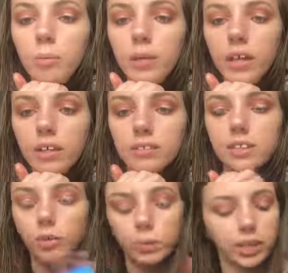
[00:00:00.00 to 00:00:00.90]
But yeah, I
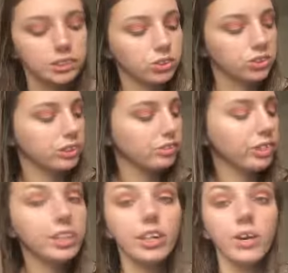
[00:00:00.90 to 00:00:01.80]
hope you guys enjoyed this
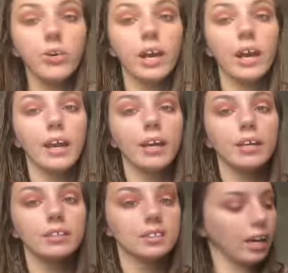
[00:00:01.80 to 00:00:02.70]
video,
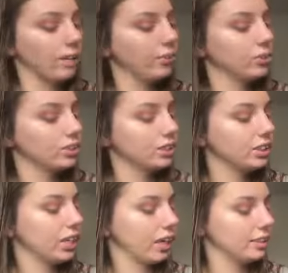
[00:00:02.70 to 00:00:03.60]
and I will see
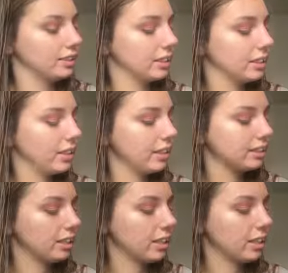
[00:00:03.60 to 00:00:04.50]
you guys
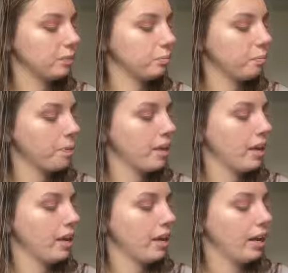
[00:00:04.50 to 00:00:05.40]
next time.
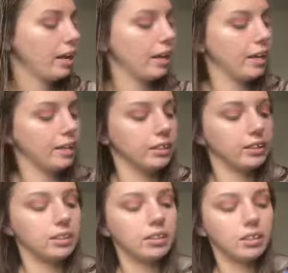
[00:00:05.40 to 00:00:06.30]

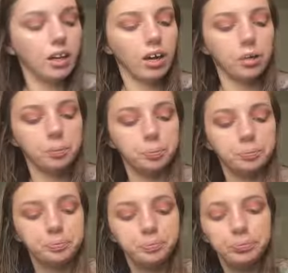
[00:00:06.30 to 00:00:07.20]
And
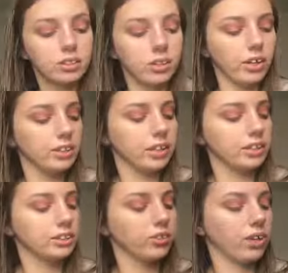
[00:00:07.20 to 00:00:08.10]
alright
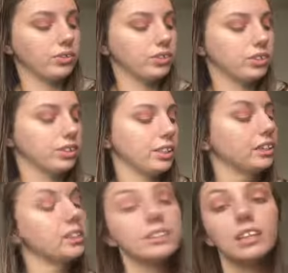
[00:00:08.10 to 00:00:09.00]
guys, so I will see you
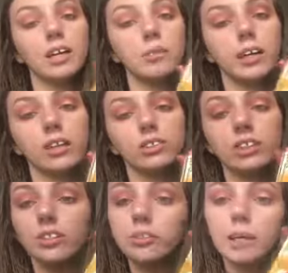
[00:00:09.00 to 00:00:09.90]
guys next time, and I'll
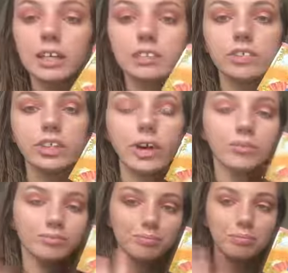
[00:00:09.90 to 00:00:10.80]
see you in my next
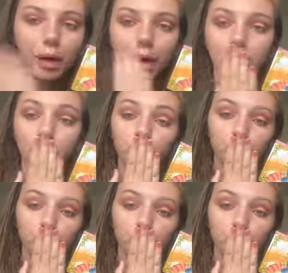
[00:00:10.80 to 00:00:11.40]
video. Bye.